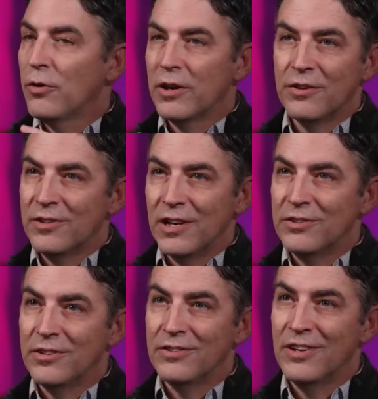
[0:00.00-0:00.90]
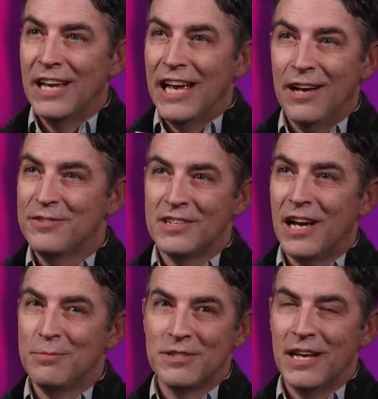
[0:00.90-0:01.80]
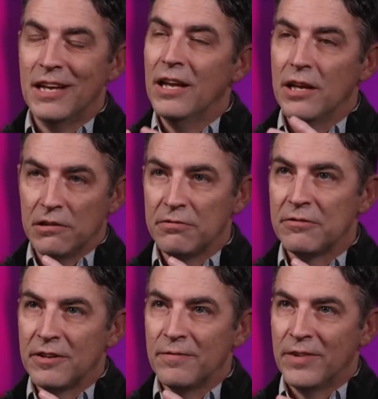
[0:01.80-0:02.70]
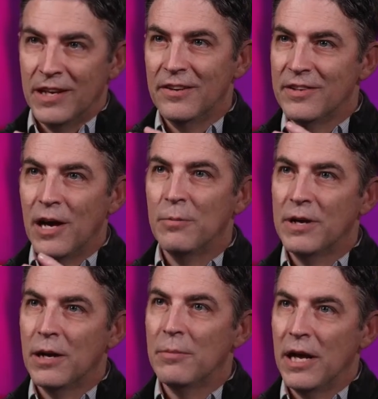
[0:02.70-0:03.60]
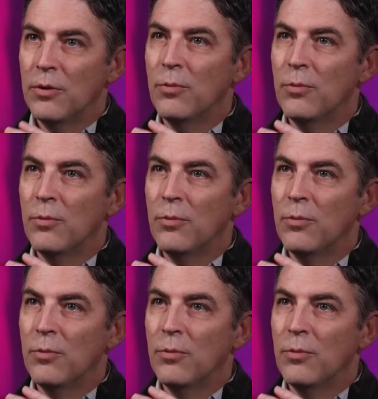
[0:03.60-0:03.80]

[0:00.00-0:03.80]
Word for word: organizations have stopped saying if. It has now become a